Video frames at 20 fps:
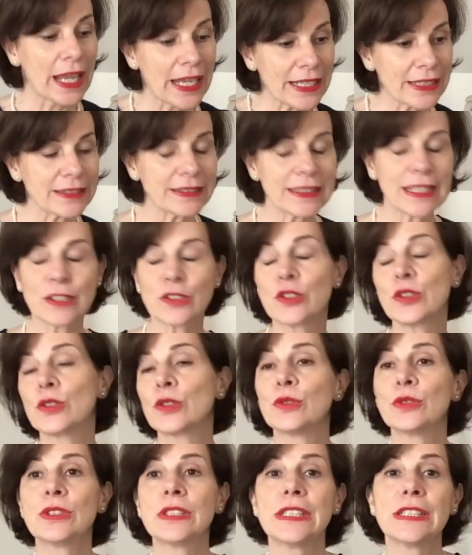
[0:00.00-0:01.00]
and that you
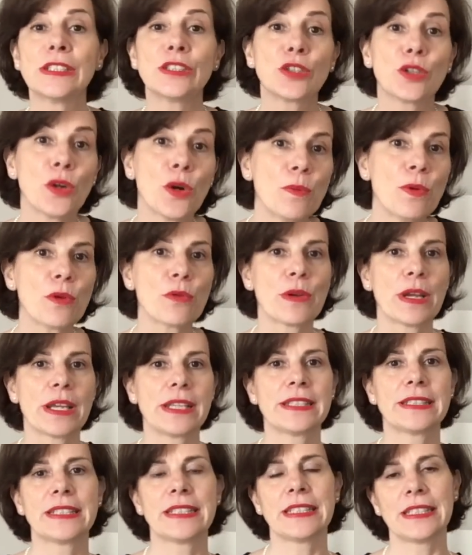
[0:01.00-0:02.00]
could
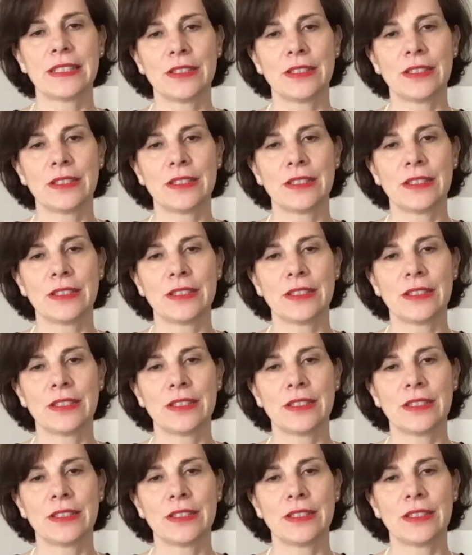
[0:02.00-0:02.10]
incorporate